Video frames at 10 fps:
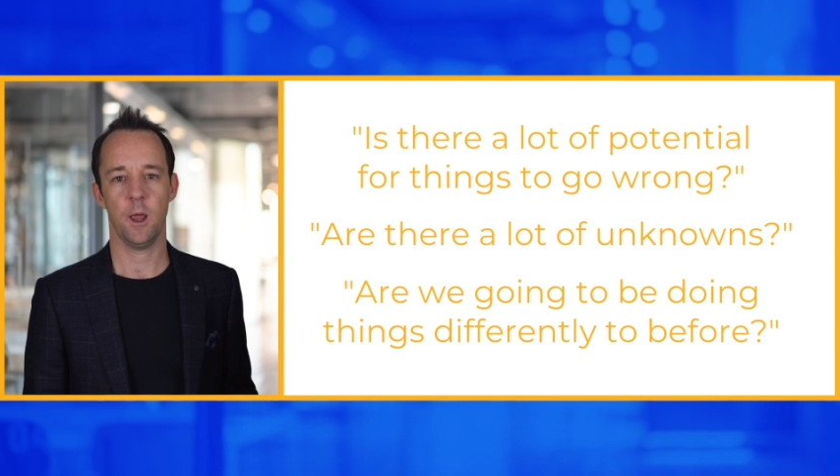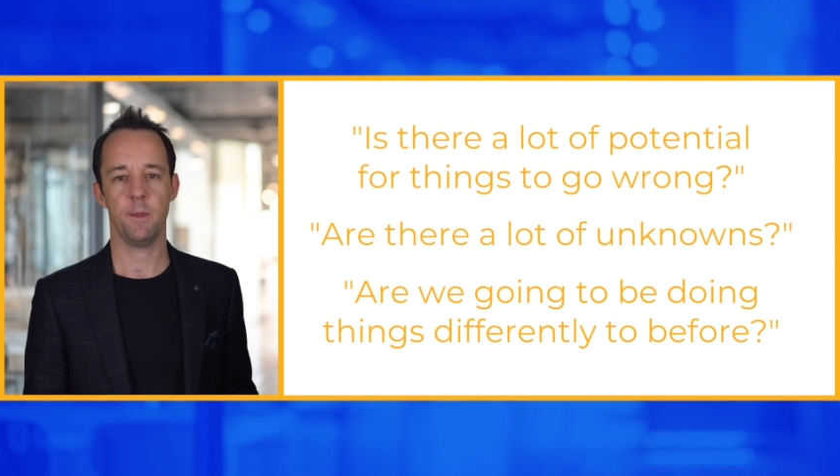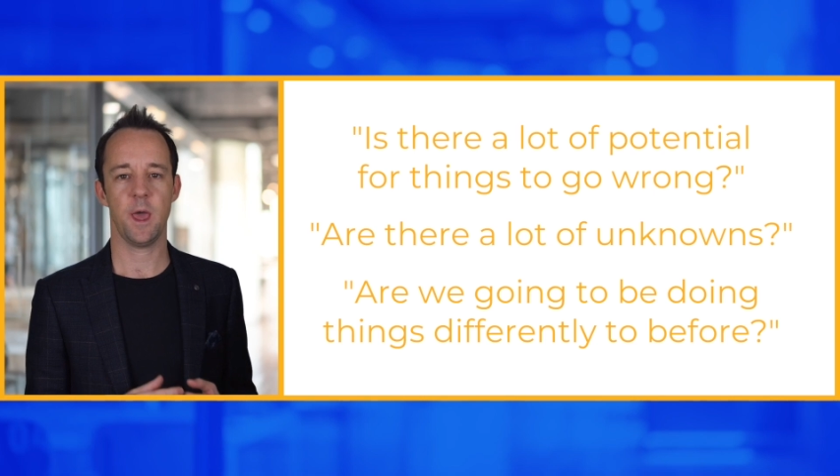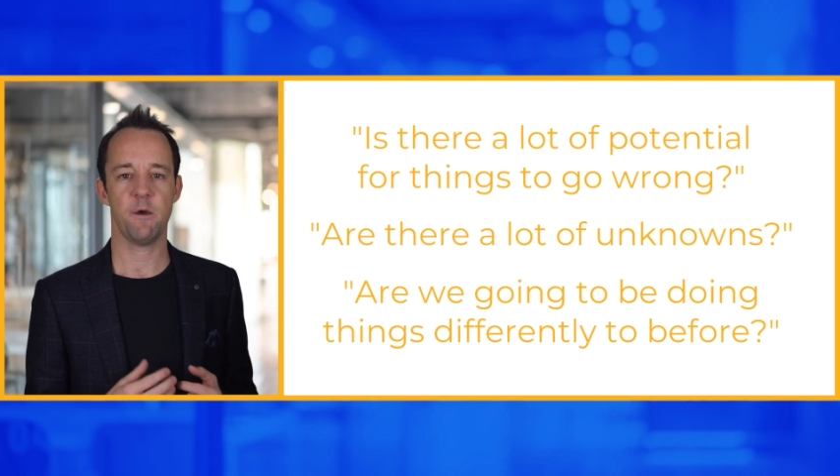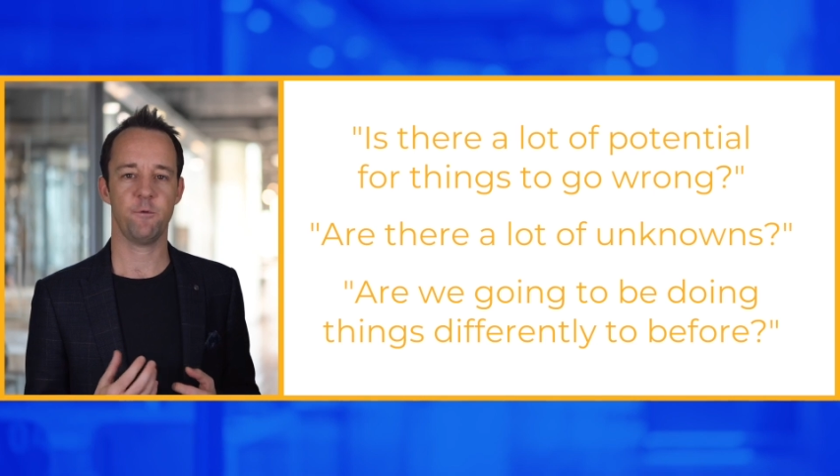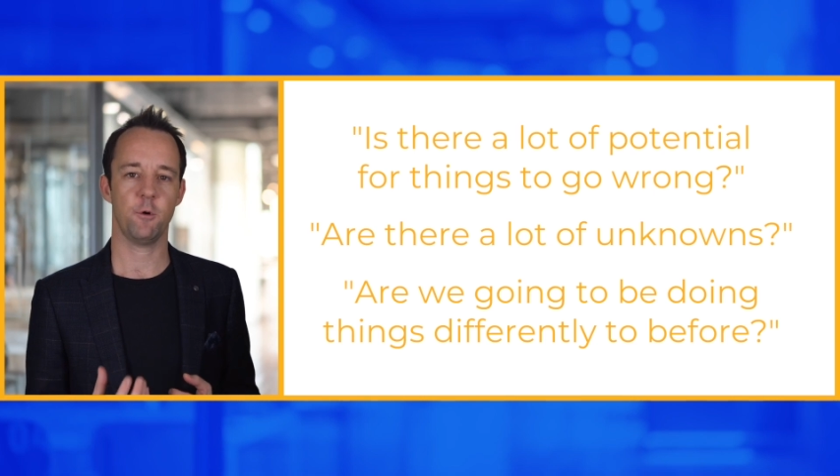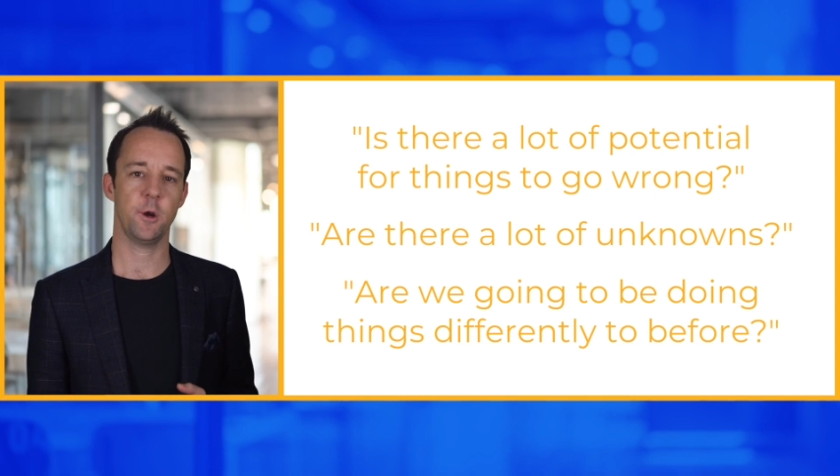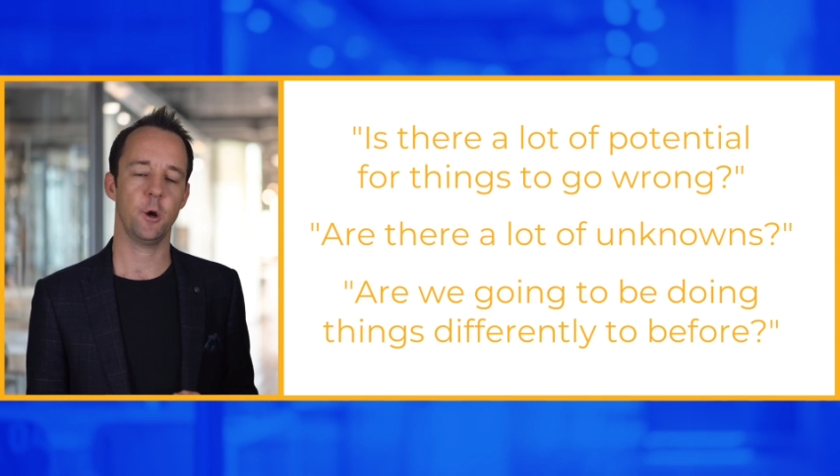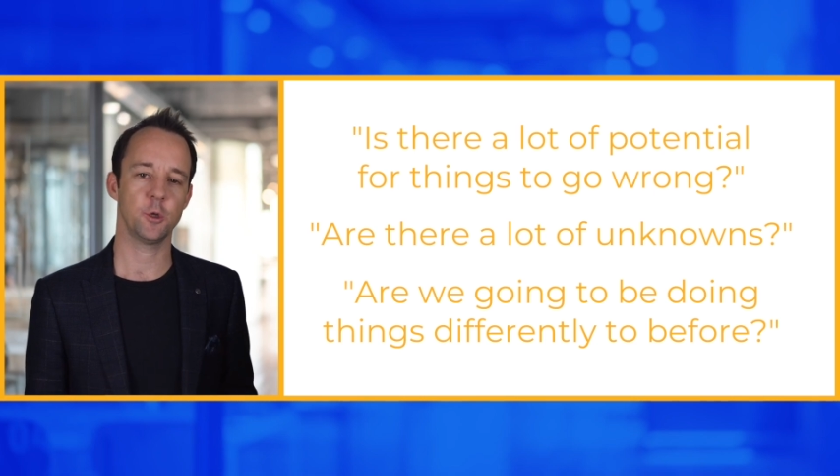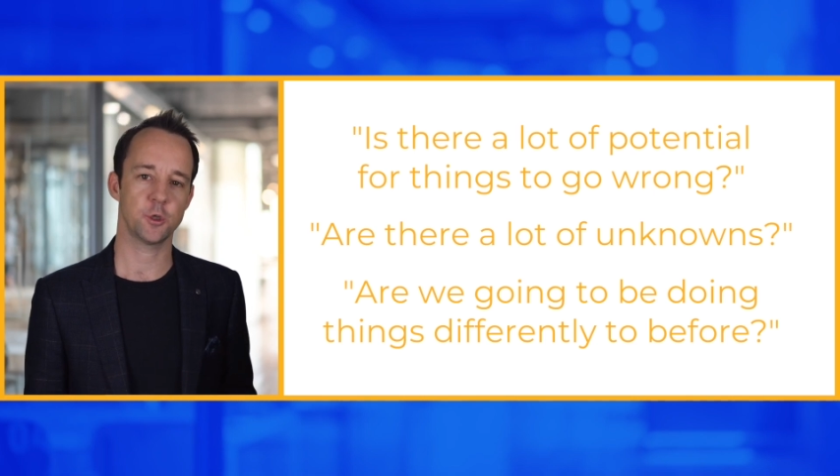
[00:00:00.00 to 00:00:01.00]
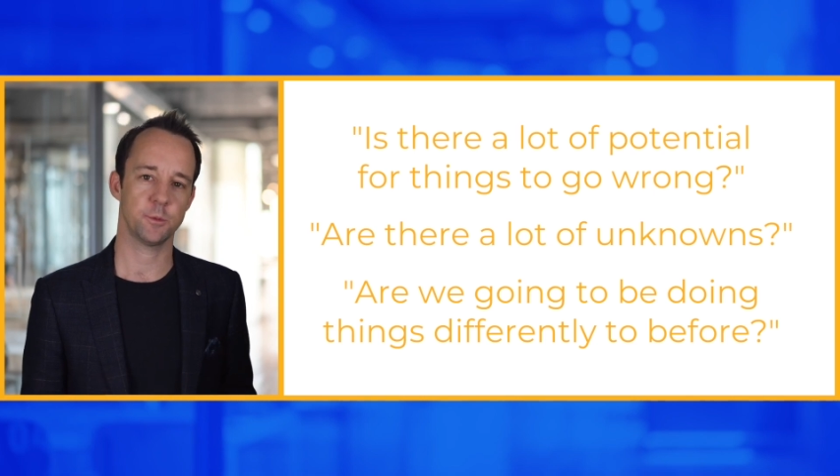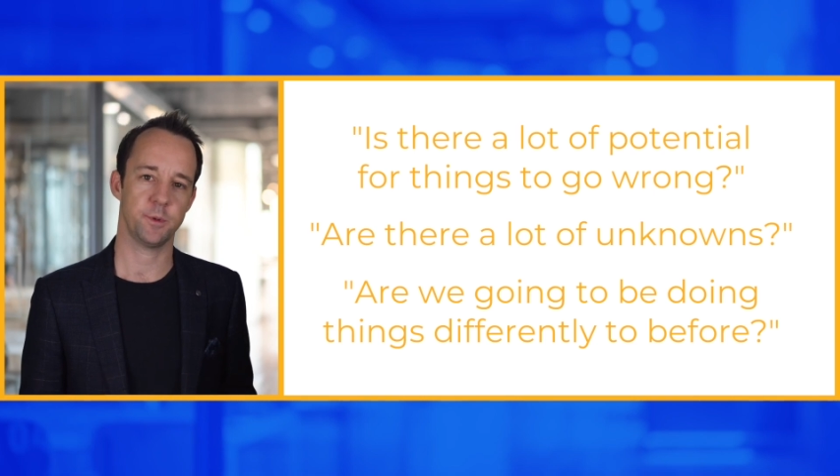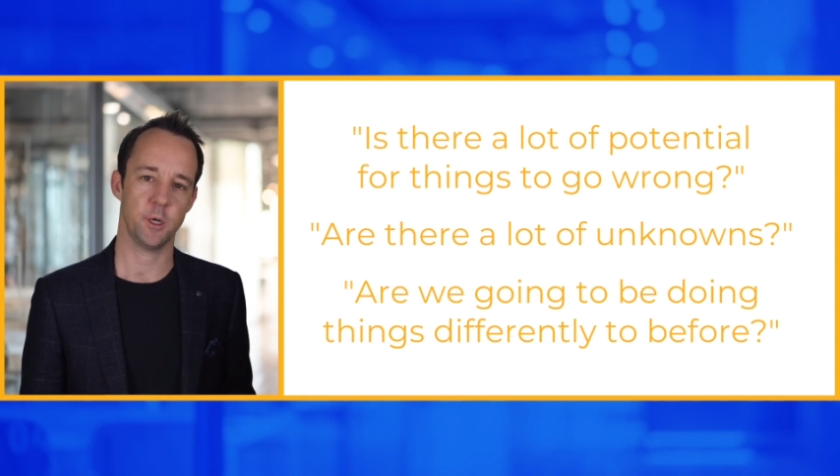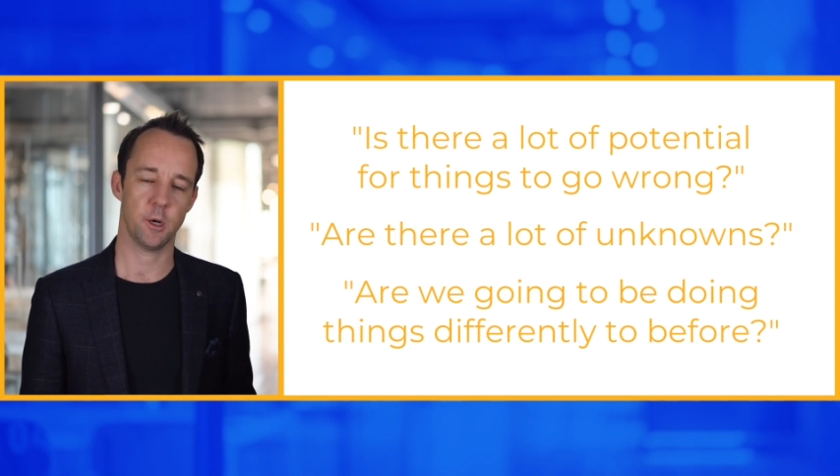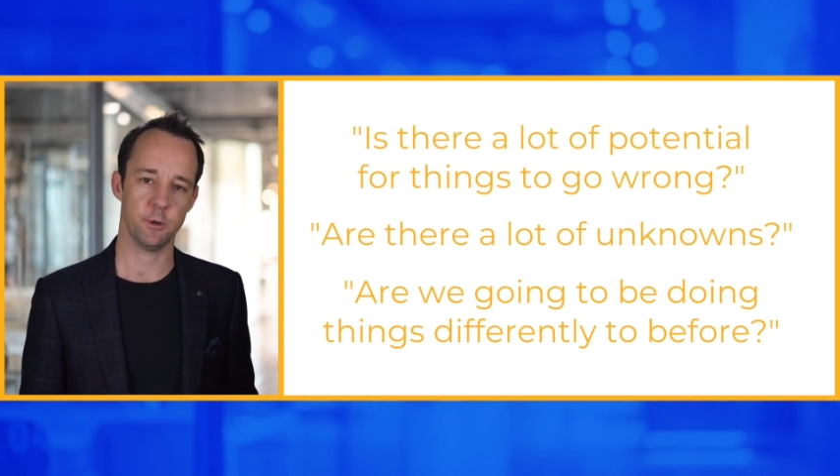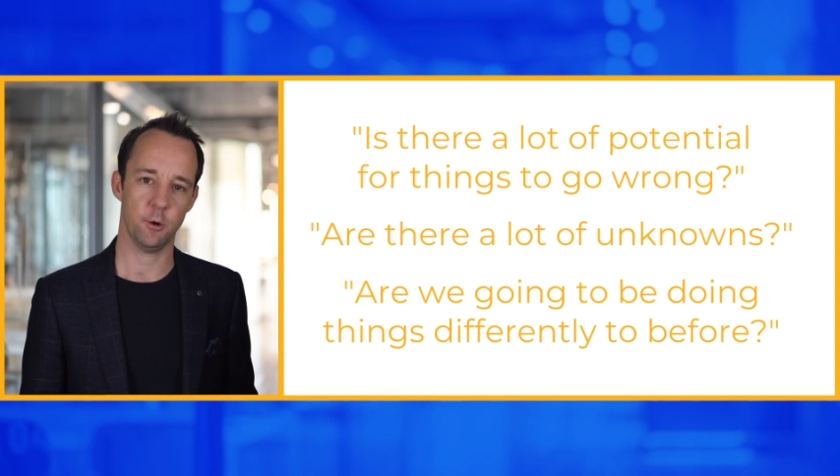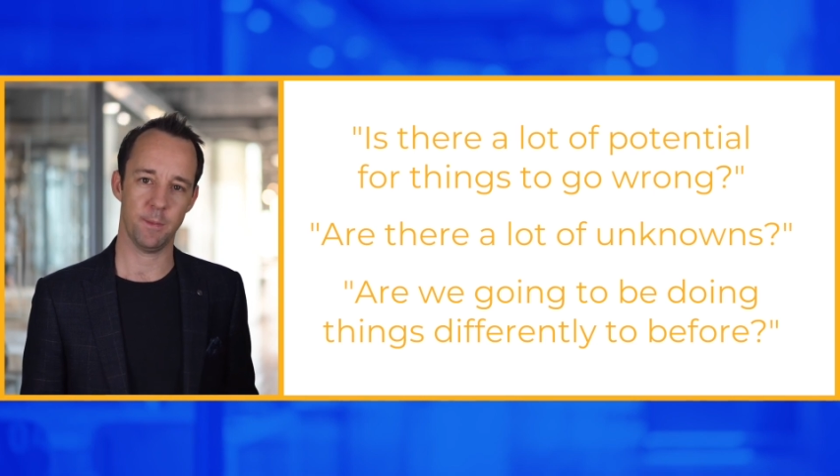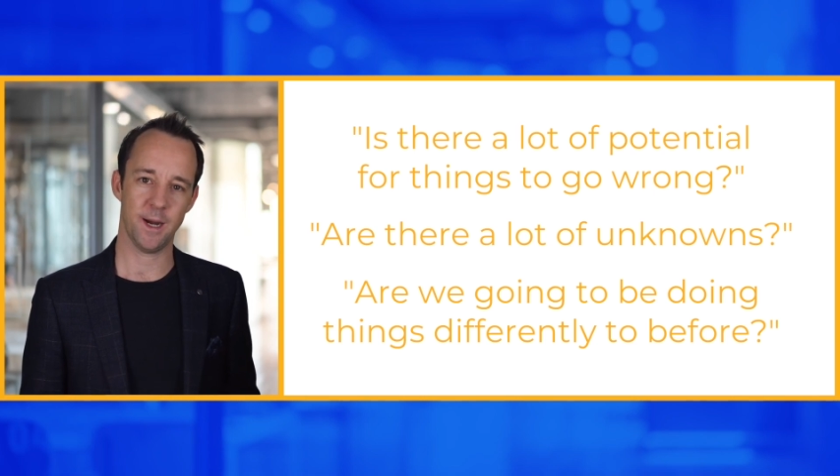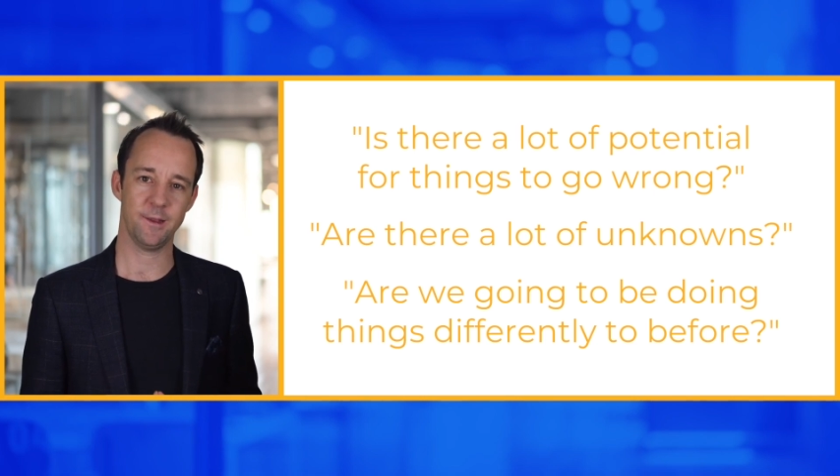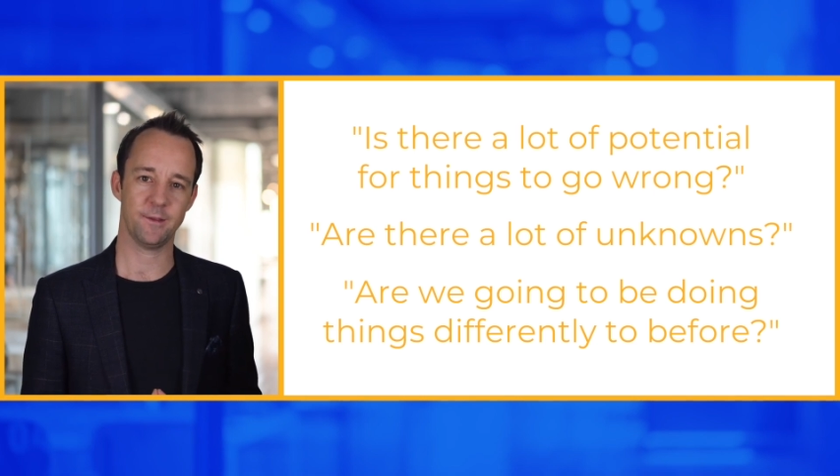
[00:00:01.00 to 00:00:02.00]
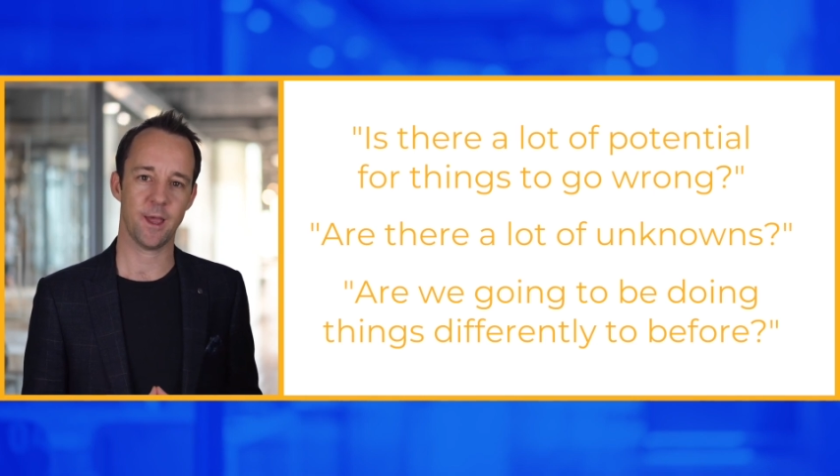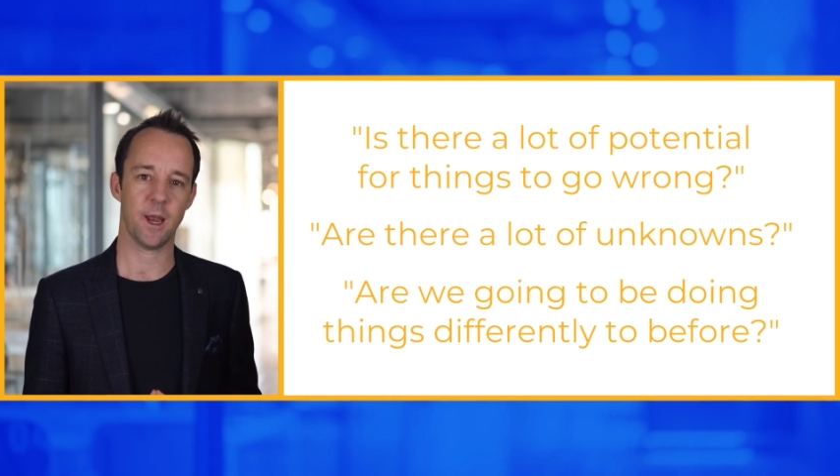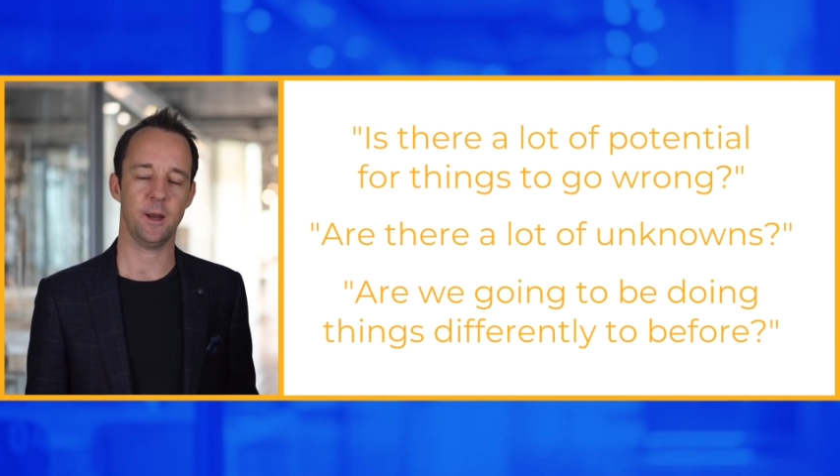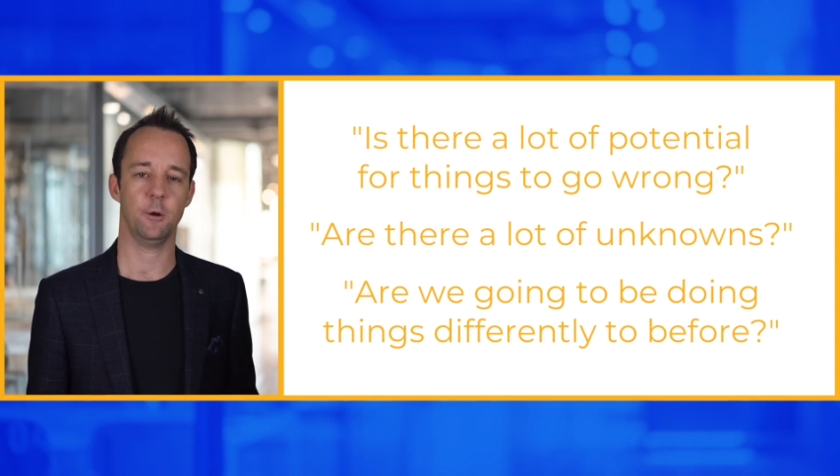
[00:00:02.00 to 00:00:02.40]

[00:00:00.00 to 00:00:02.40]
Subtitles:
And therefore, an entrepreneurial mindset